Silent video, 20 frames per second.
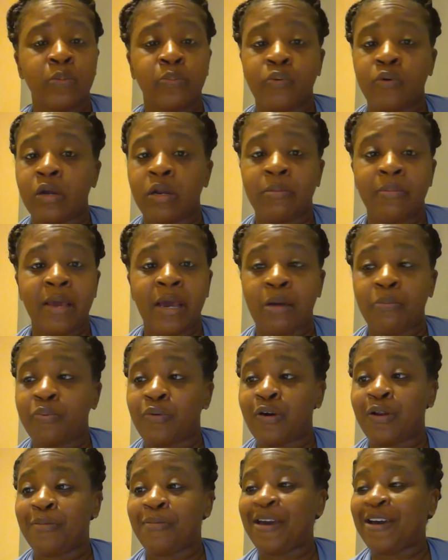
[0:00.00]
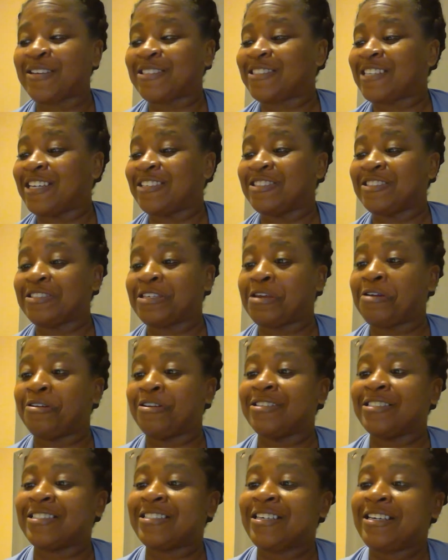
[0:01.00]
Point them out,
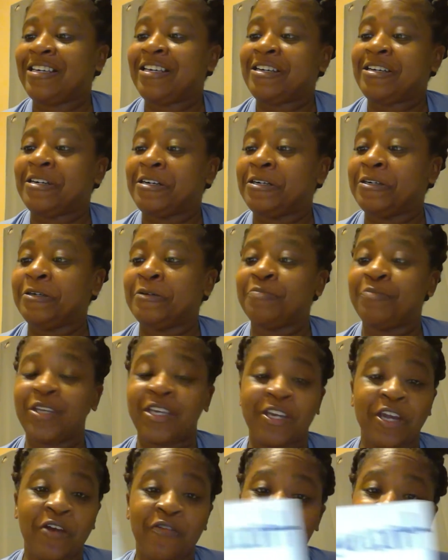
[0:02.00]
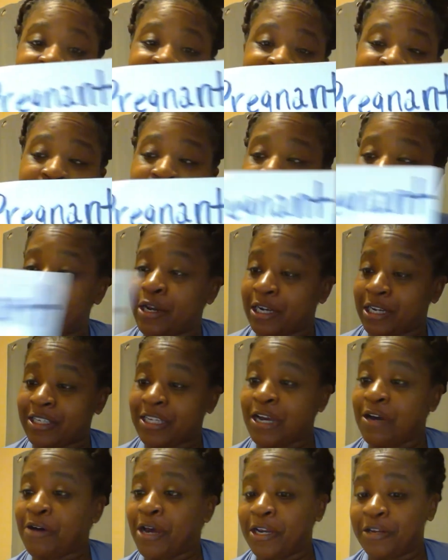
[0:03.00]
Sagittarius. Be careful not to get pregnant,
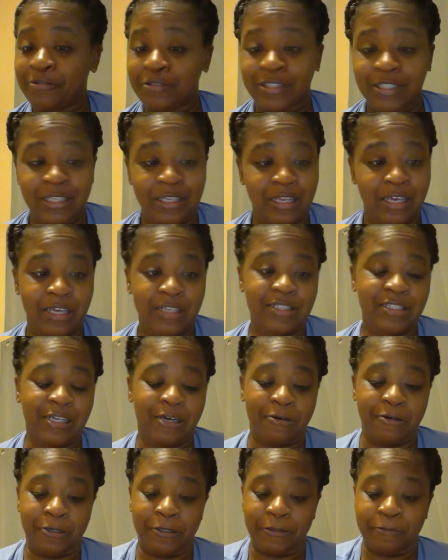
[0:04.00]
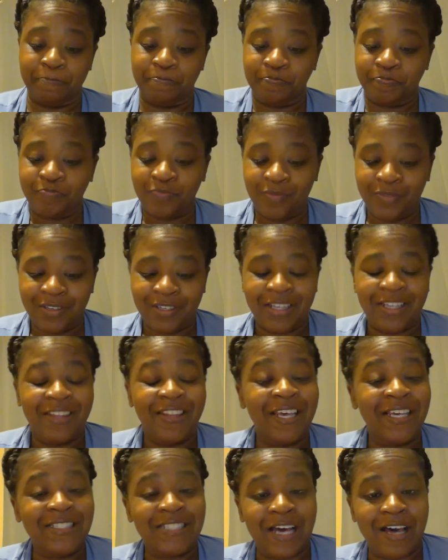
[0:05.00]
though. I do see that. So
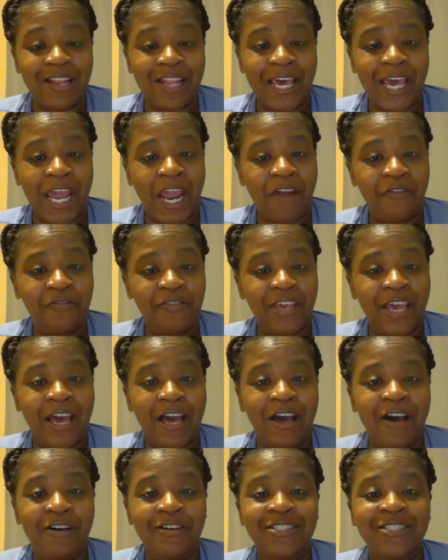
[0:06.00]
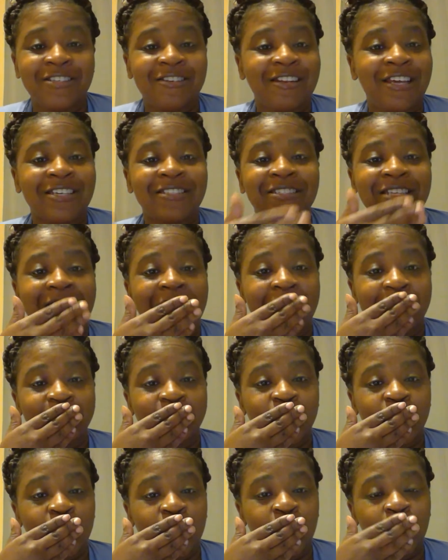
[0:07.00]
that's all I have for y'all. Till next time,
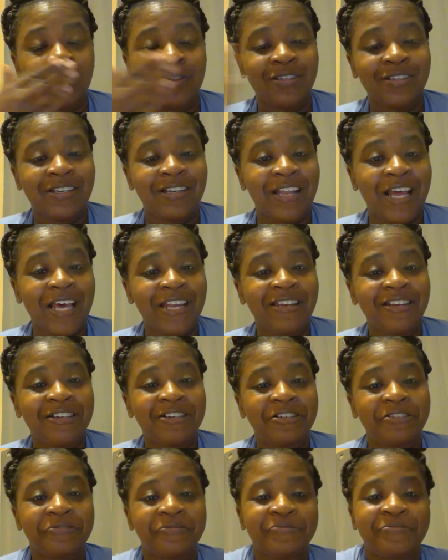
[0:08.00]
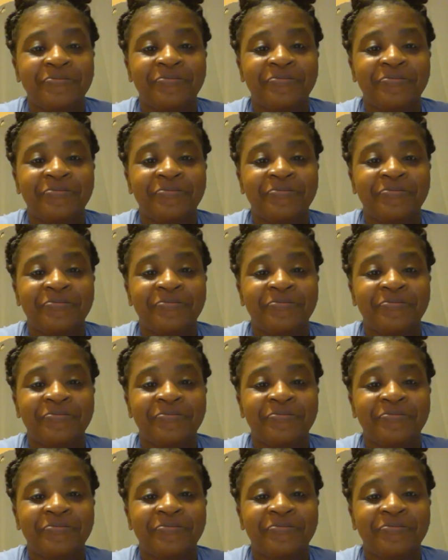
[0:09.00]
light and love.